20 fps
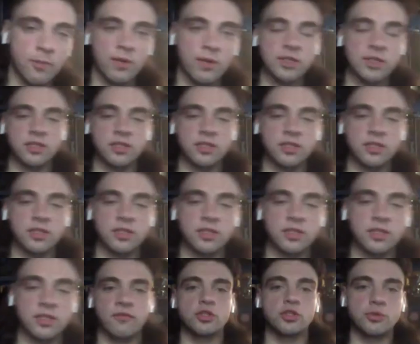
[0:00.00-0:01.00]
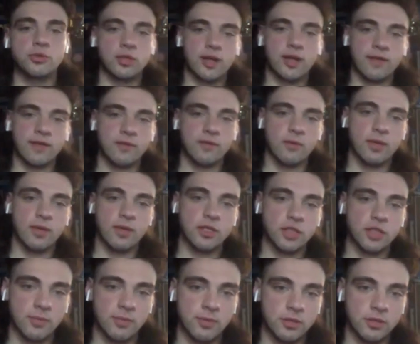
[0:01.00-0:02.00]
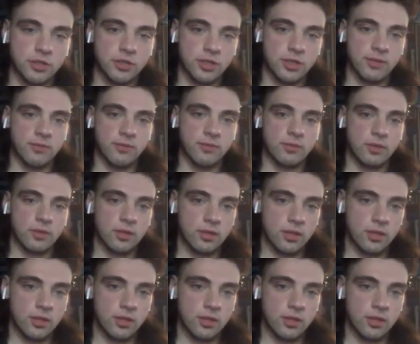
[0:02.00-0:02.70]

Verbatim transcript: wrestling for the Junior Heavyweight Championship.